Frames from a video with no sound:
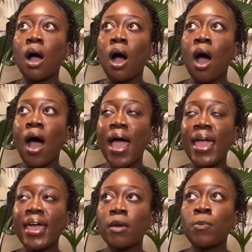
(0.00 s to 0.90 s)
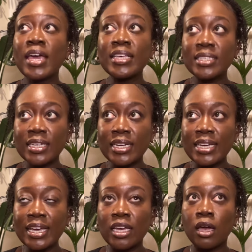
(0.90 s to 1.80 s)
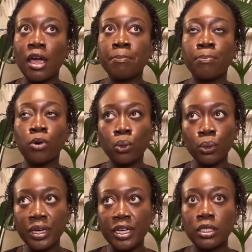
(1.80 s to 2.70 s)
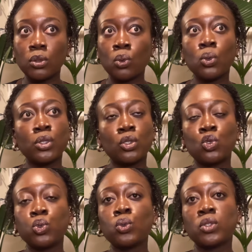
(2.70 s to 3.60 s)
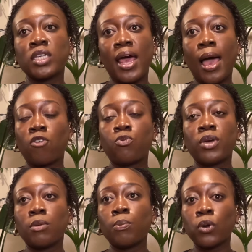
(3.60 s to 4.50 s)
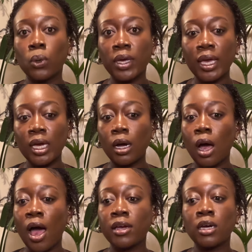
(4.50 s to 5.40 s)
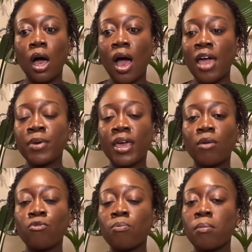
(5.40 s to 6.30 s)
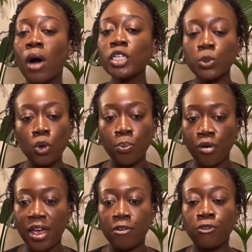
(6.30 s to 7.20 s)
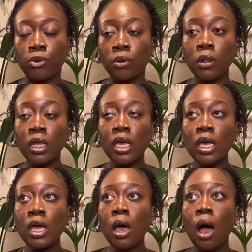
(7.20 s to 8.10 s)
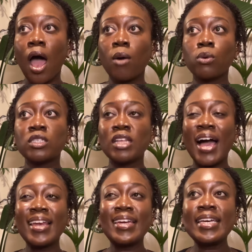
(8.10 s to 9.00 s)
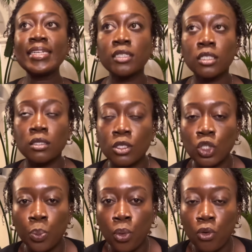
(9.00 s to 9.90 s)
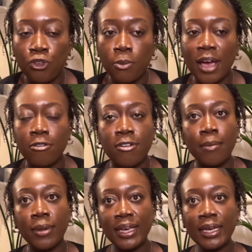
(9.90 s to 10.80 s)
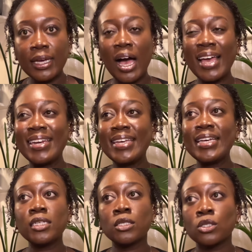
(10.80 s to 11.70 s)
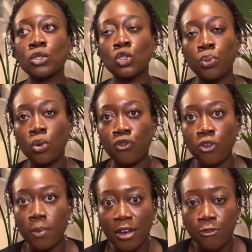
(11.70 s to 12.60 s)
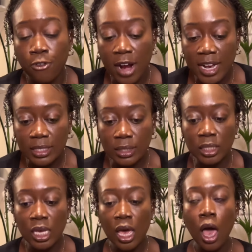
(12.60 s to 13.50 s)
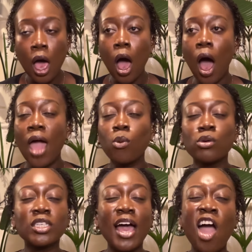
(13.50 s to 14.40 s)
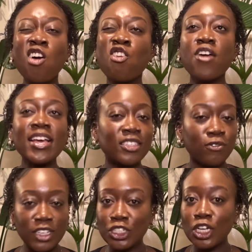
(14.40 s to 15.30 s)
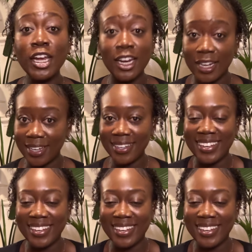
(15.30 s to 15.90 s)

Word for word: I basically employed all the tools that I have been employing. I I became much more prayerful. I was I leaned into the support from my family. I leaned into the support from my friends. I was aggressively journaling.